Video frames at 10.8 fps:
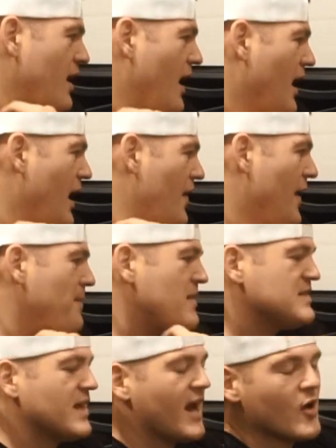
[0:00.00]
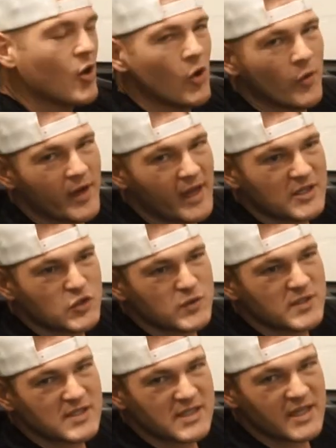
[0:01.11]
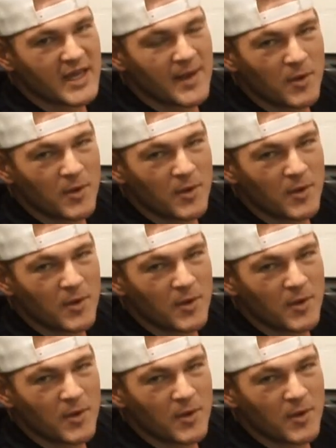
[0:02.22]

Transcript: That being said, I own a 2zz